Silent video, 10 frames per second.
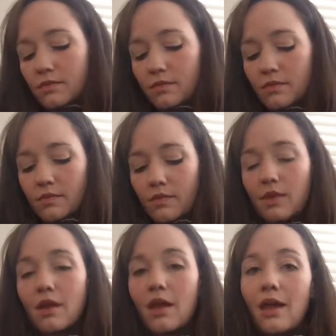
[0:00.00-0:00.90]
And
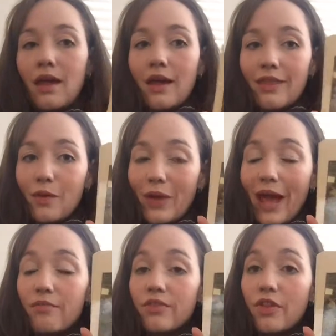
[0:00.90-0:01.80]
then we
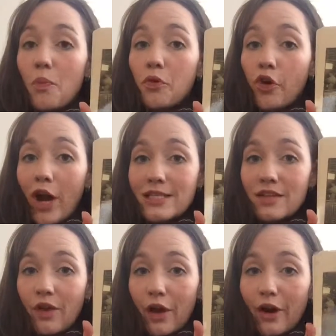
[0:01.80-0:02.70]
have the
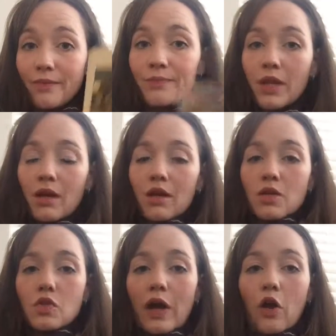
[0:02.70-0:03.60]
Progressive Era.
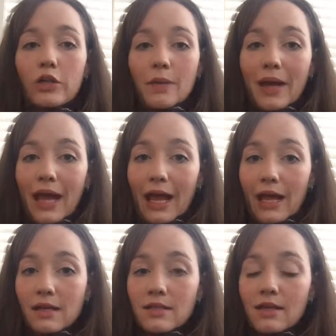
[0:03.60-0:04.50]
So I hold out my
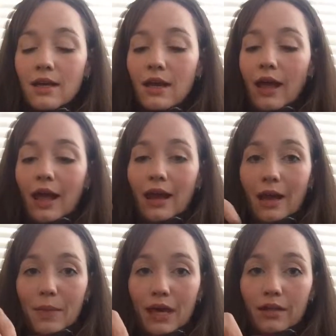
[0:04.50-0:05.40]
hand and
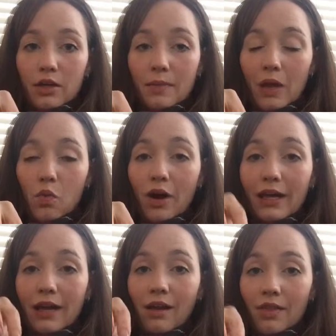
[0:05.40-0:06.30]
I make a little man
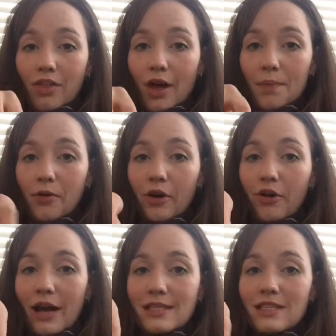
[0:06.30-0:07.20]
walking, the
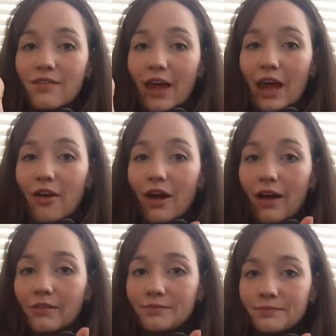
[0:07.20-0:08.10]
Progressive Era.